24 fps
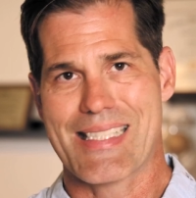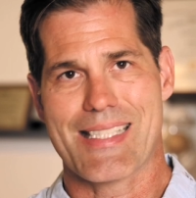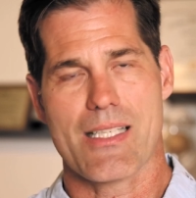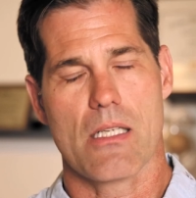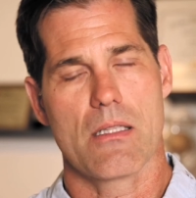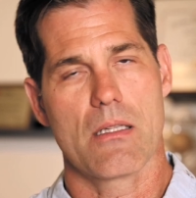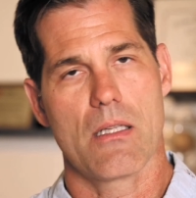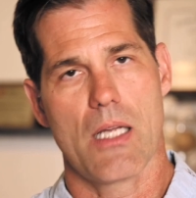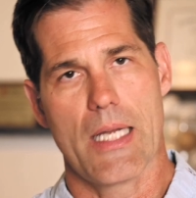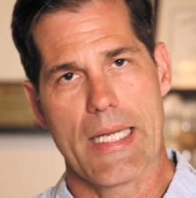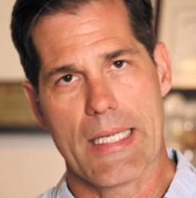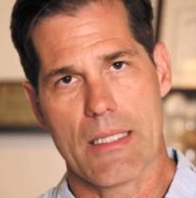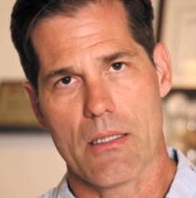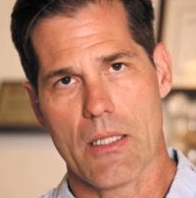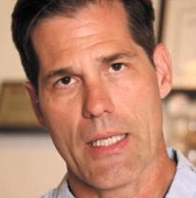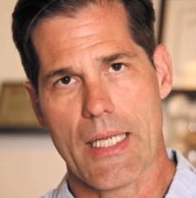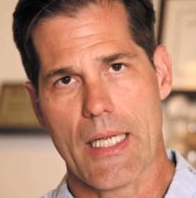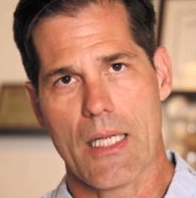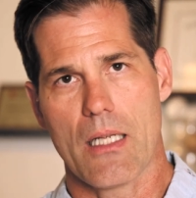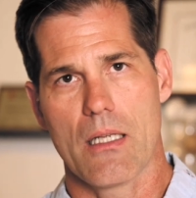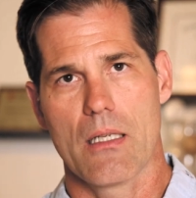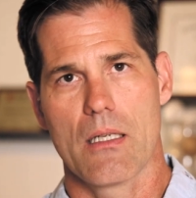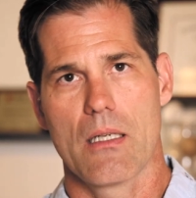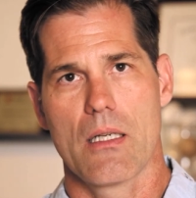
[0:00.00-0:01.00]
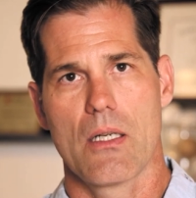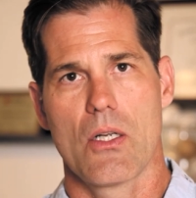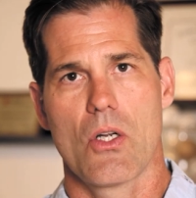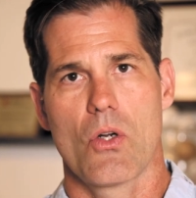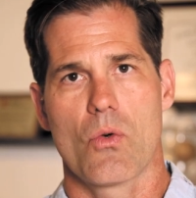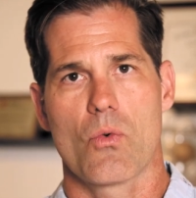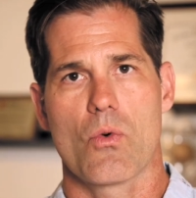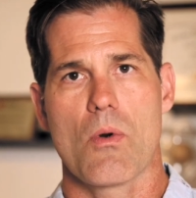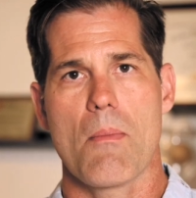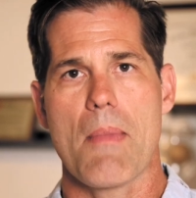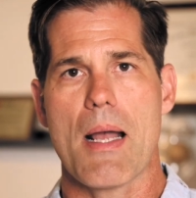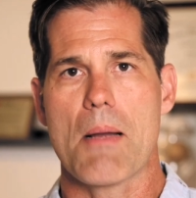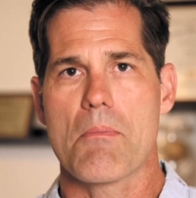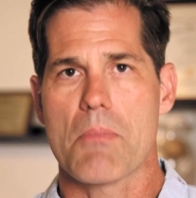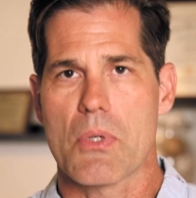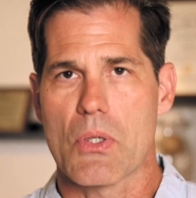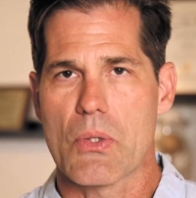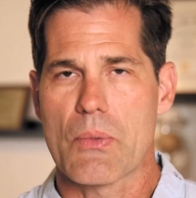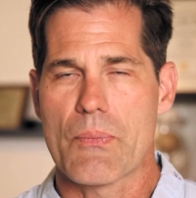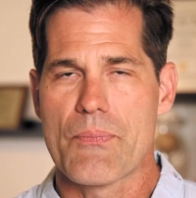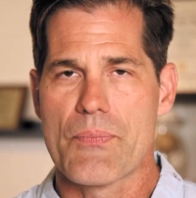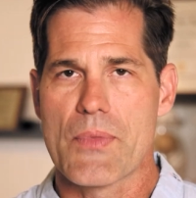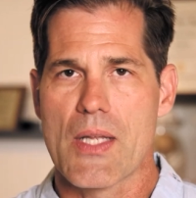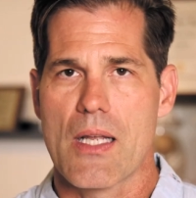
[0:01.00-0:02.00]
it's unlikely.
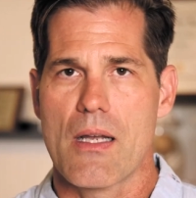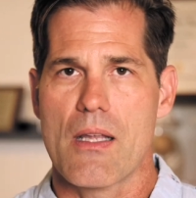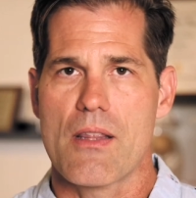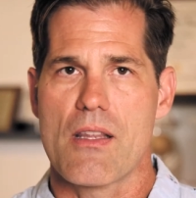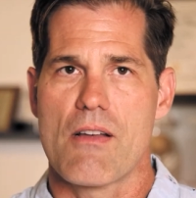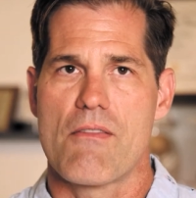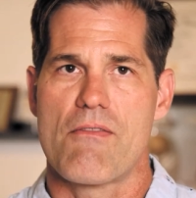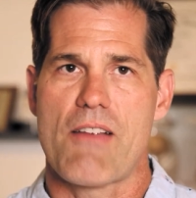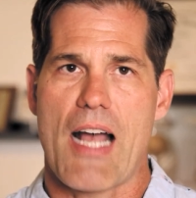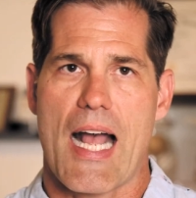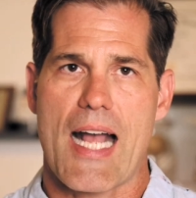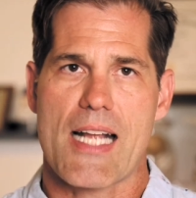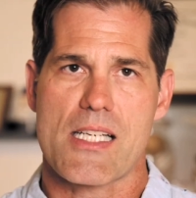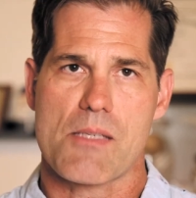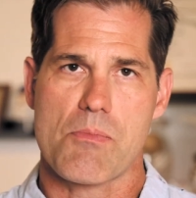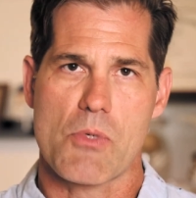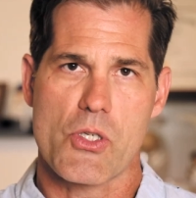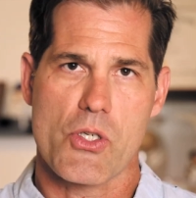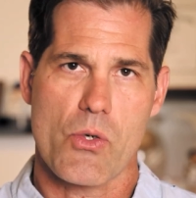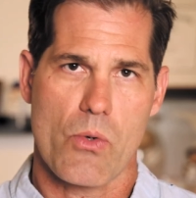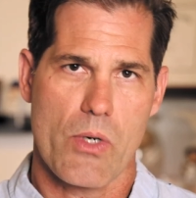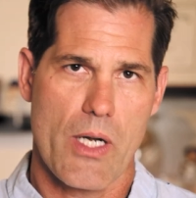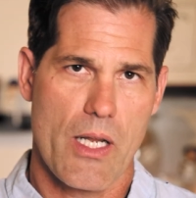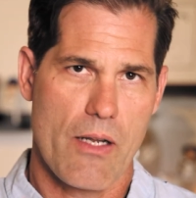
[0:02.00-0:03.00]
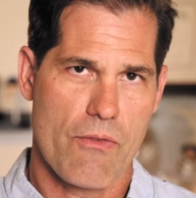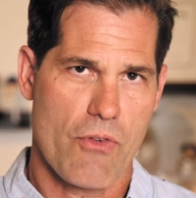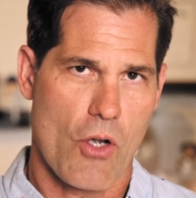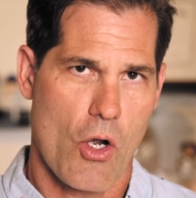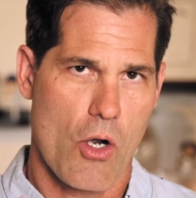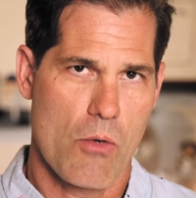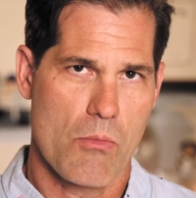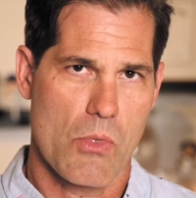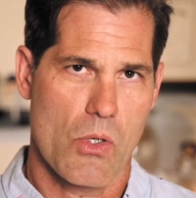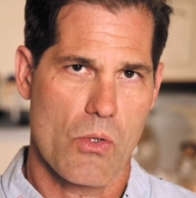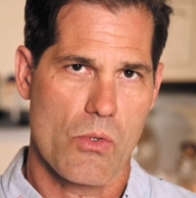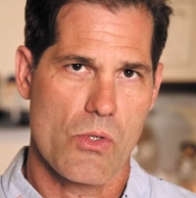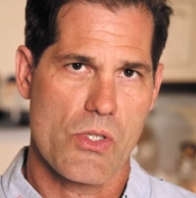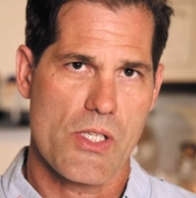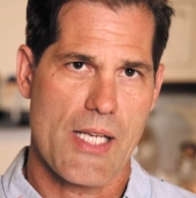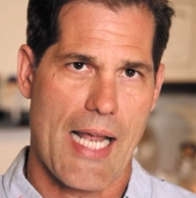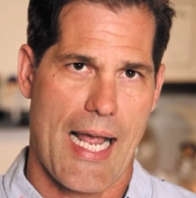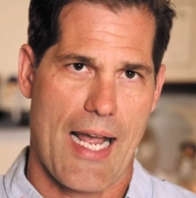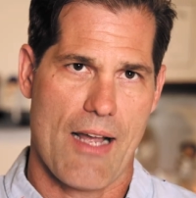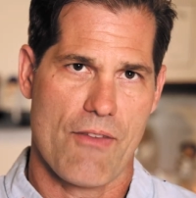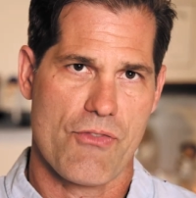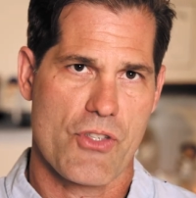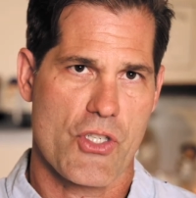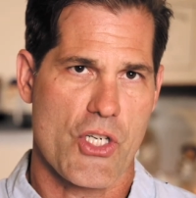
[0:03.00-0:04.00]
Remember, the vast majority of homeowners
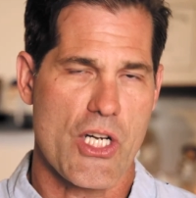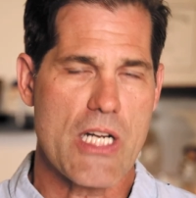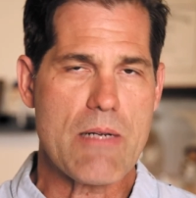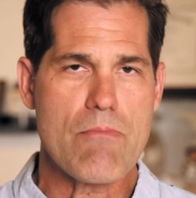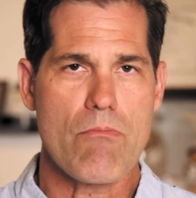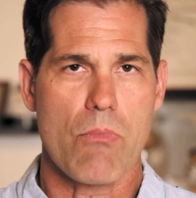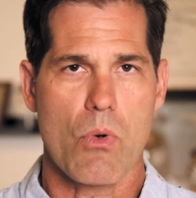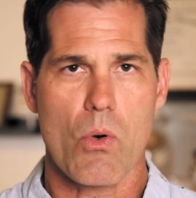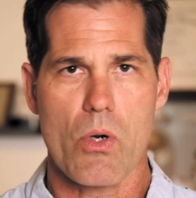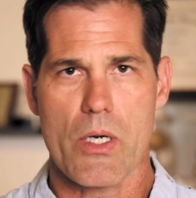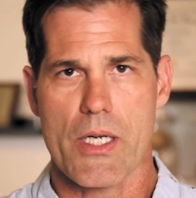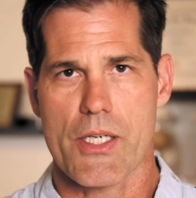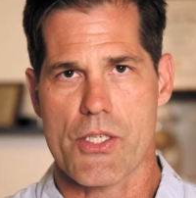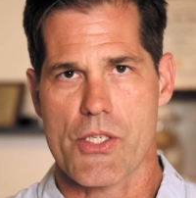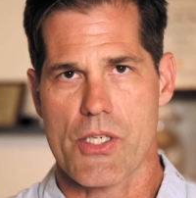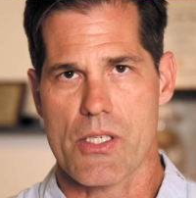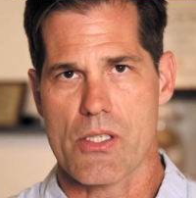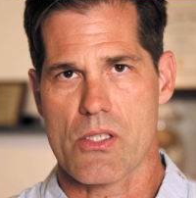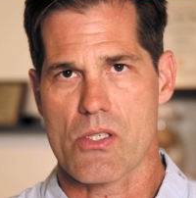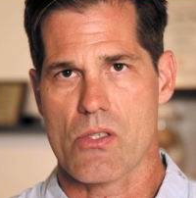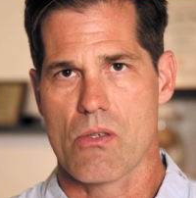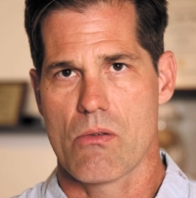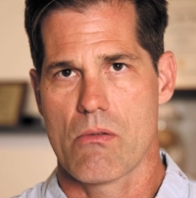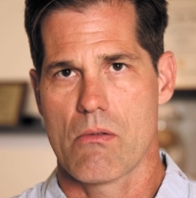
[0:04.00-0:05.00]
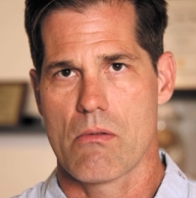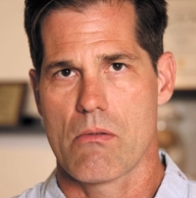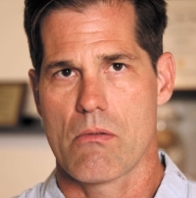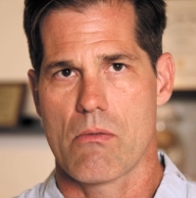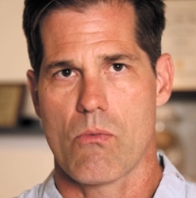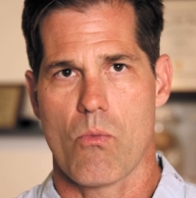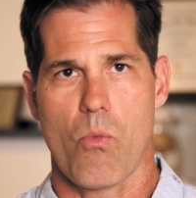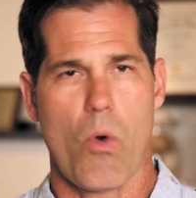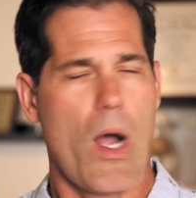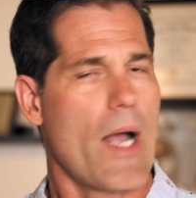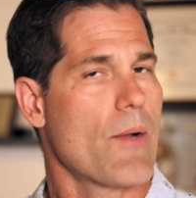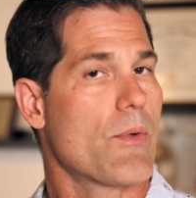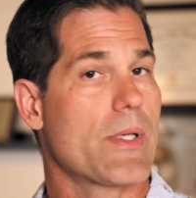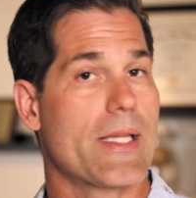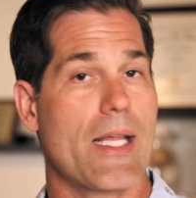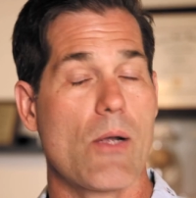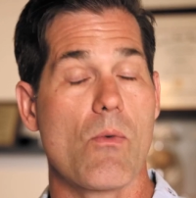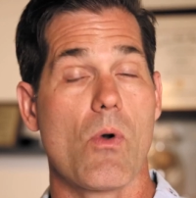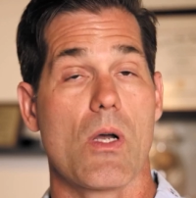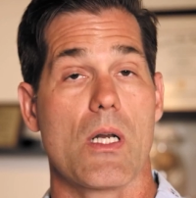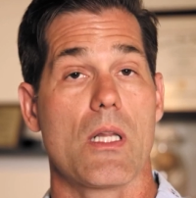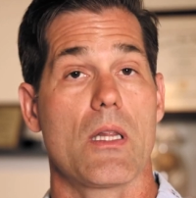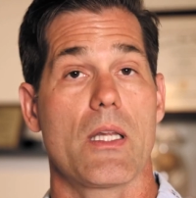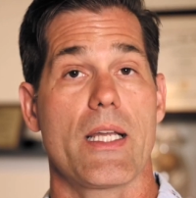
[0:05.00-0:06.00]
have cheap mortgages. Why would they
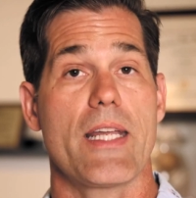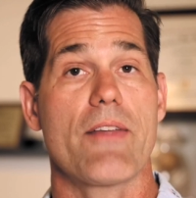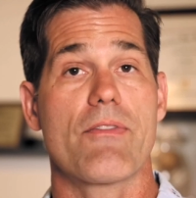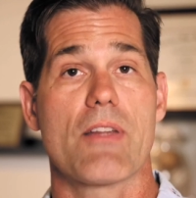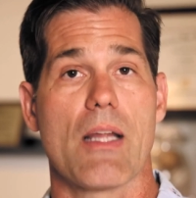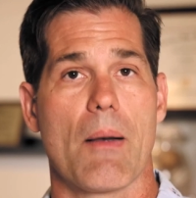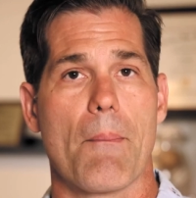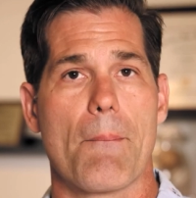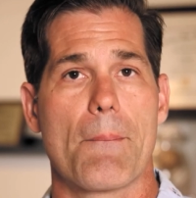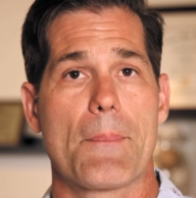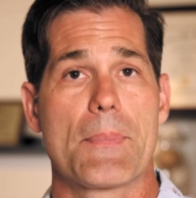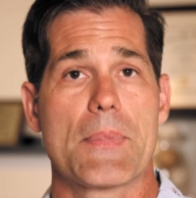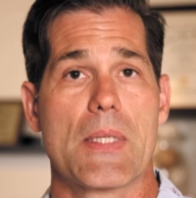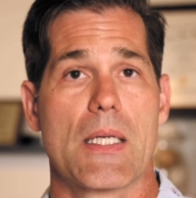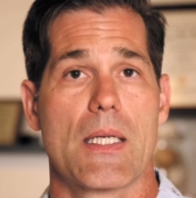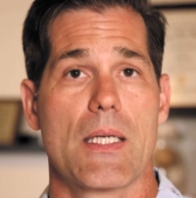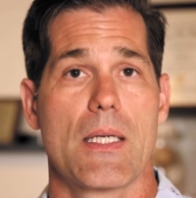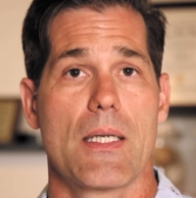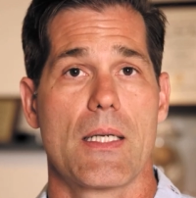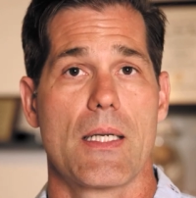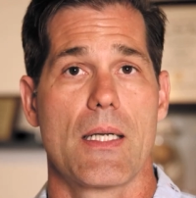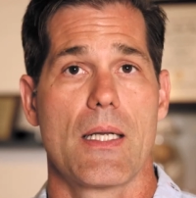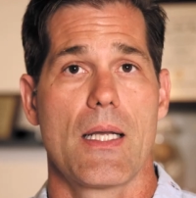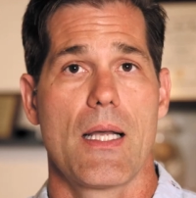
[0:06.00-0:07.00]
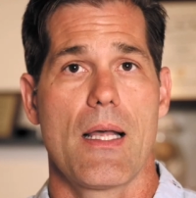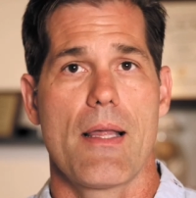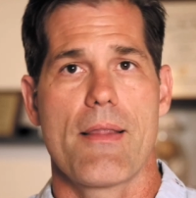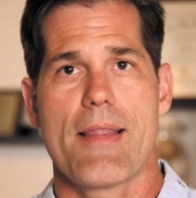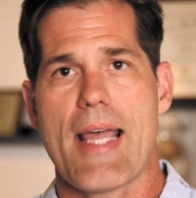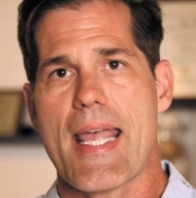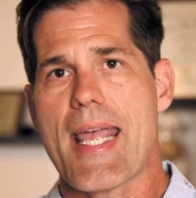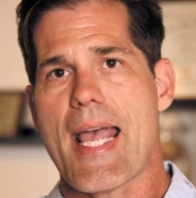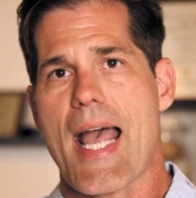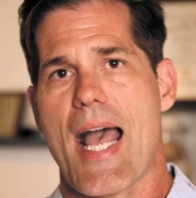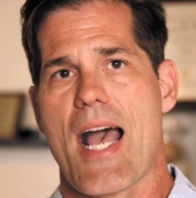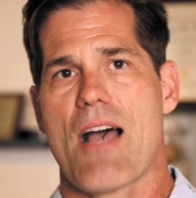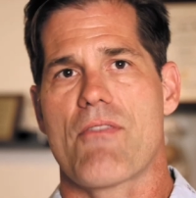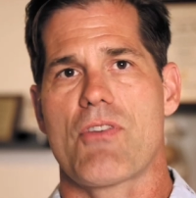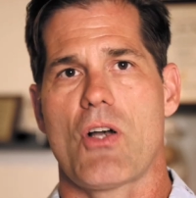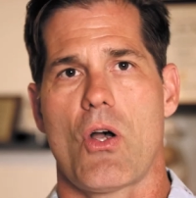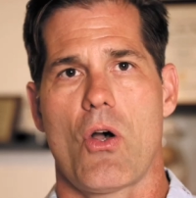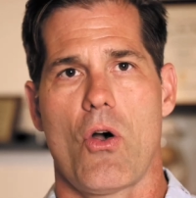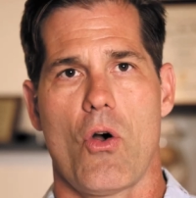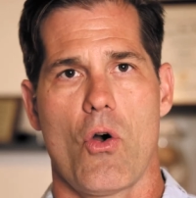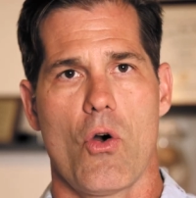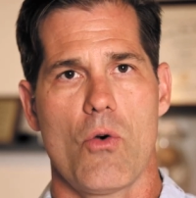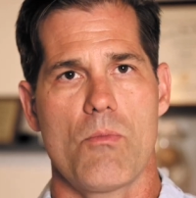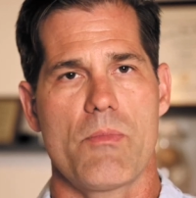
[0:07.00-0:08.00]
want to leave them? They have a
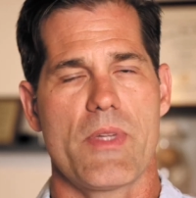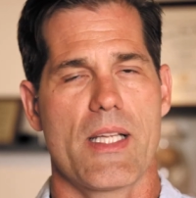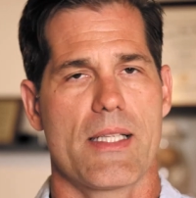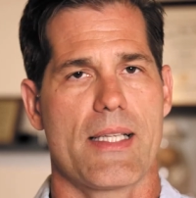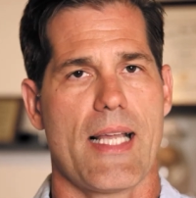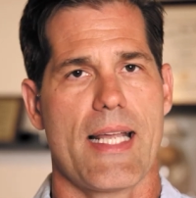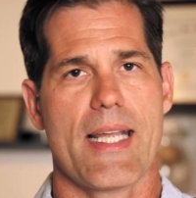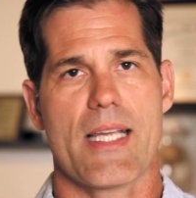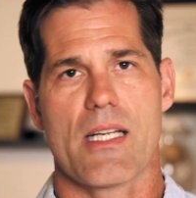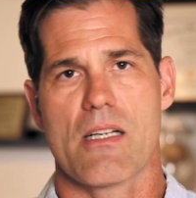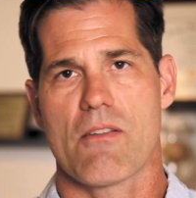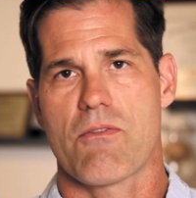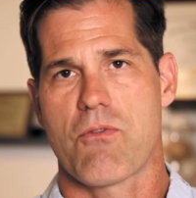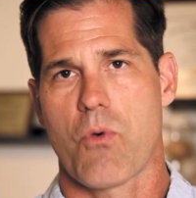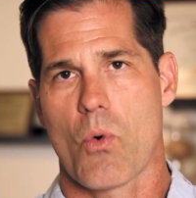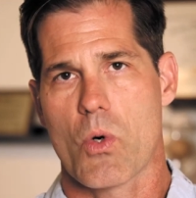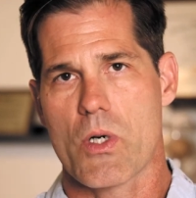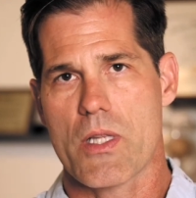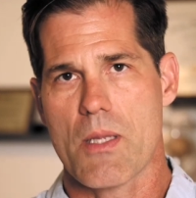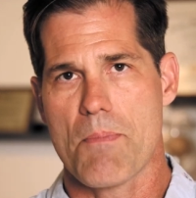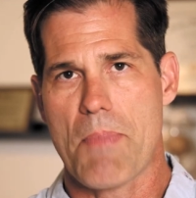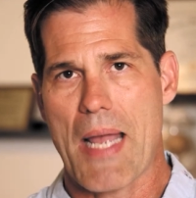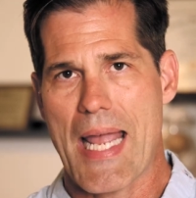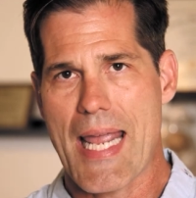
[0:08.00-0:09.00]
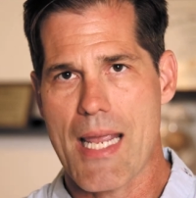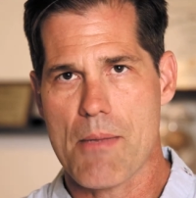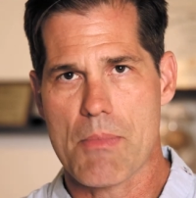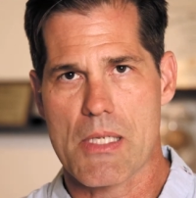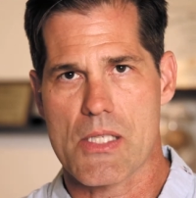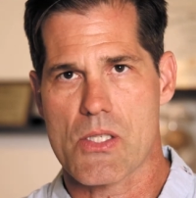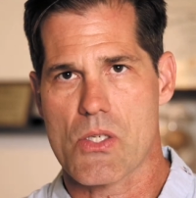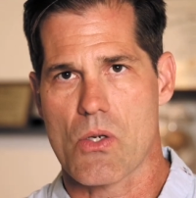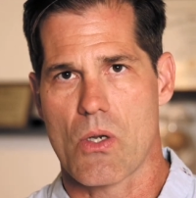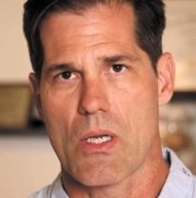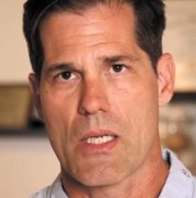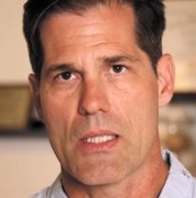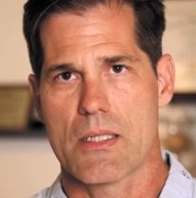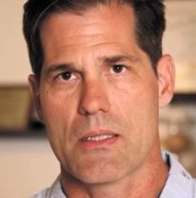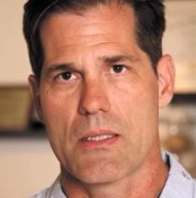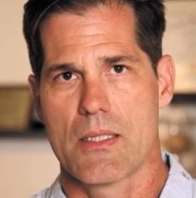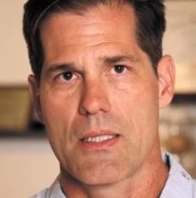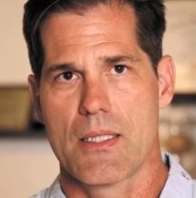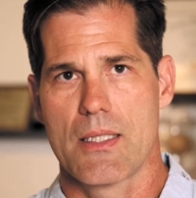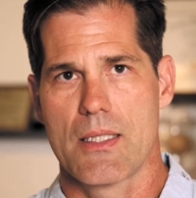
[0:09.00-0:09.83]
home that they can afford the payments on.